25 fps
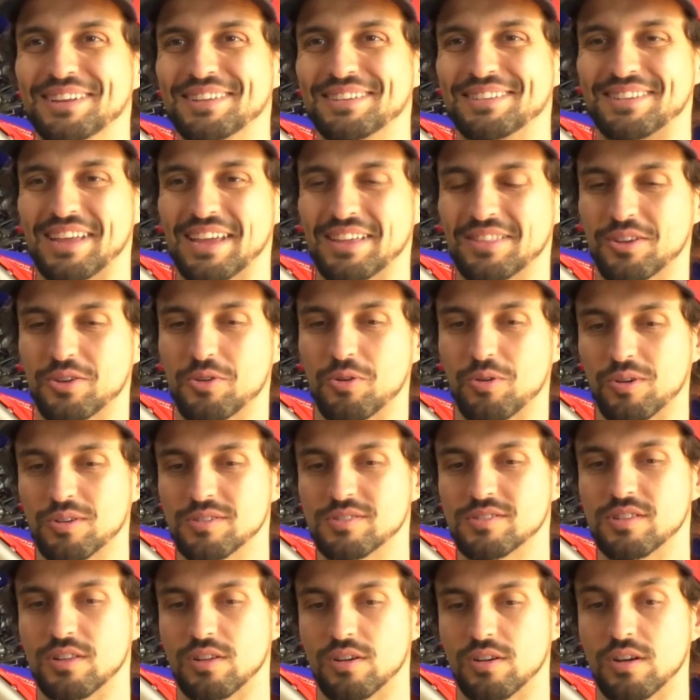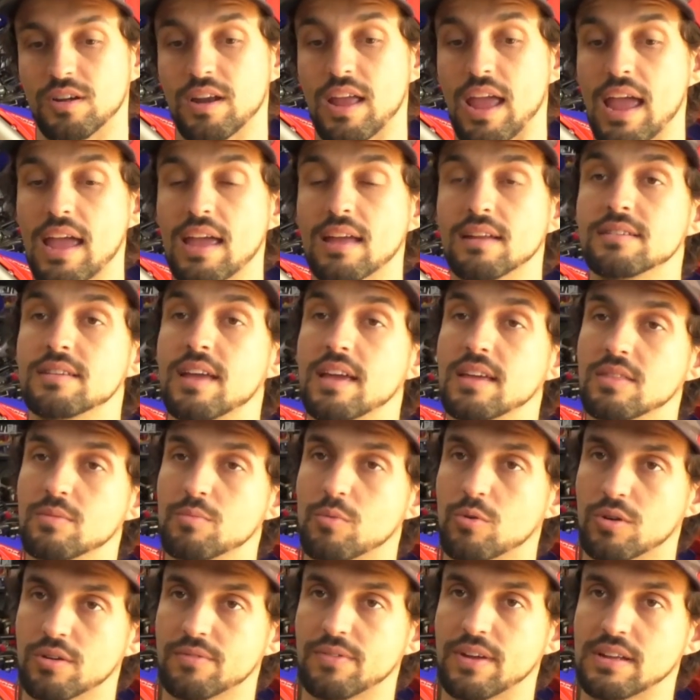take the course, learn, and take the
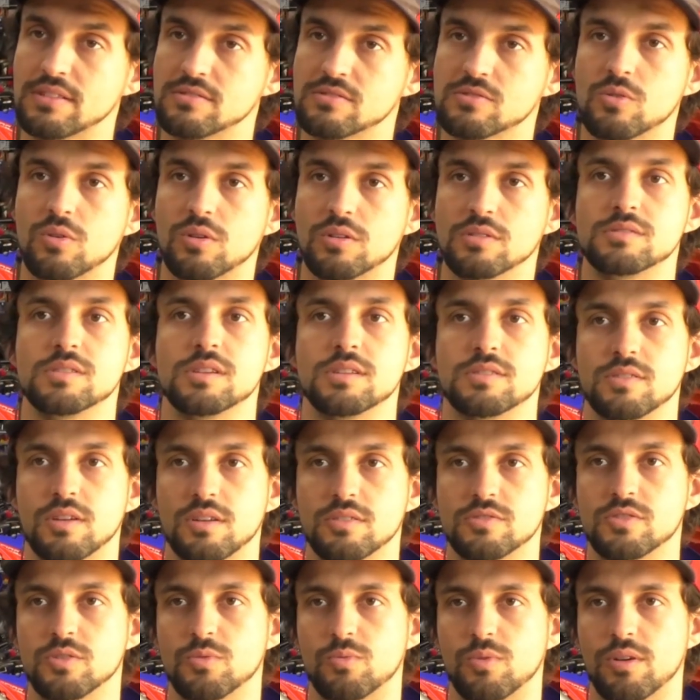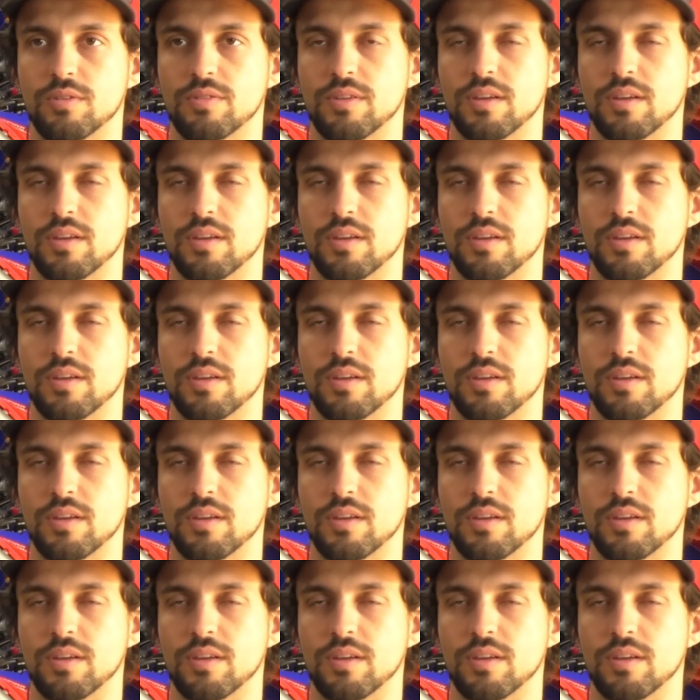more advanced course. It's also worth